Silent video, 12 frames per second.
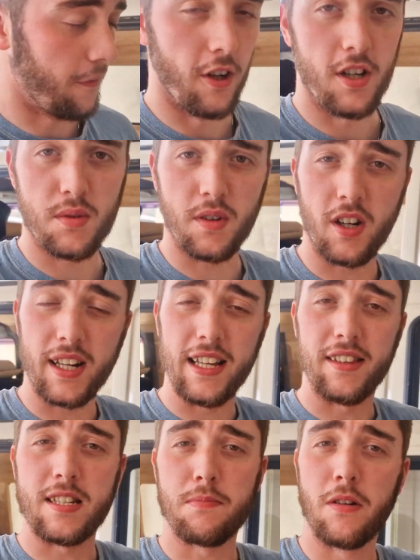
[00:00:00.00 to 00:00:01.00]
But first we've got to
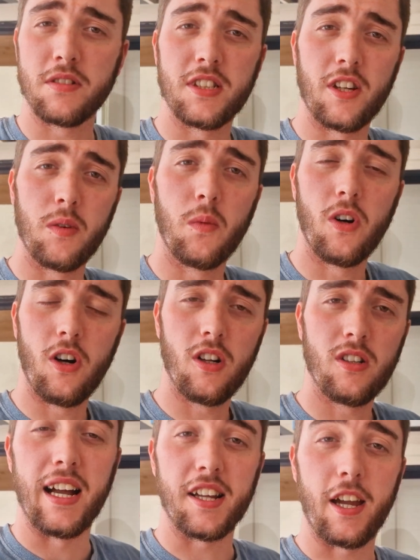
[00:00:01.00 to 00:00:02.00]
get this mounted on the
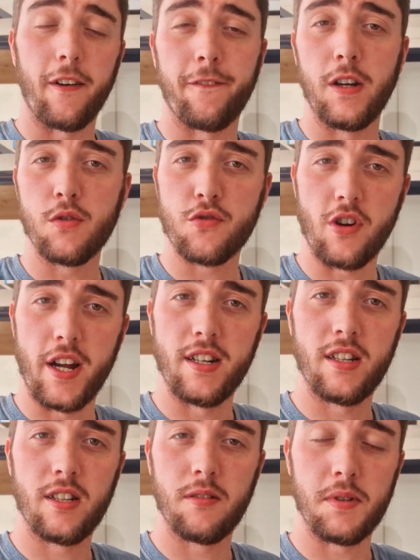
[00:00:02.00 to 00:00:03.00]
wall and get a fuse
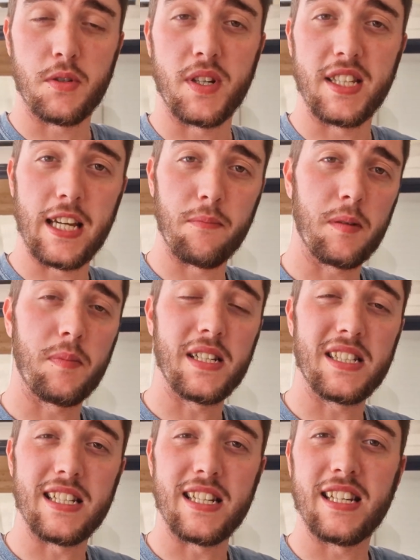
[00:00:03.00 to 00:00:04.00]
run between the M P
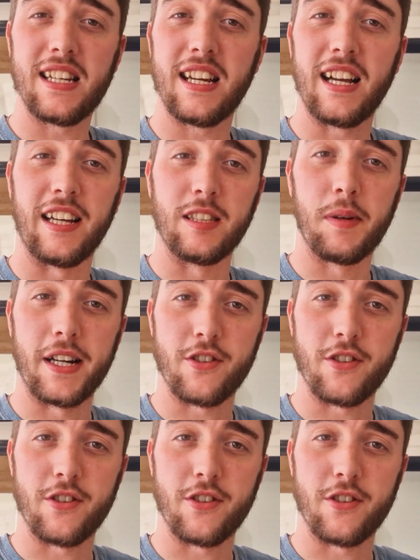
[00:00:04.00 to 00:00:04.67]
P T and the